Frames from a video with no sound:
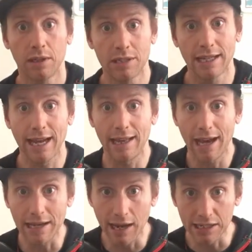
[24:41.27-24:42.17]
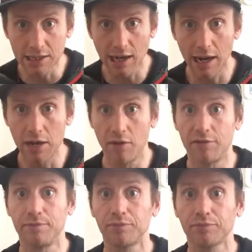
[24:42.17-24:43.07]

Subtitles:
to get that nice kind of